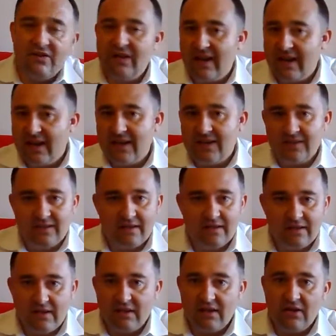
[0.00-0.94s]
today
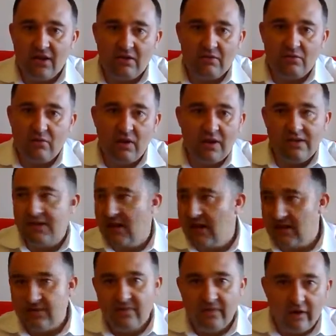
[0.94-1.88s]

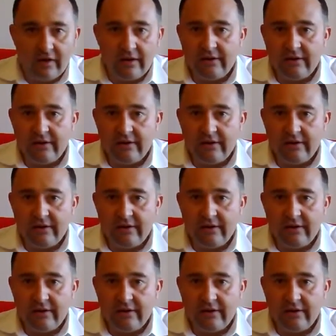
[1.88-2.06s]
is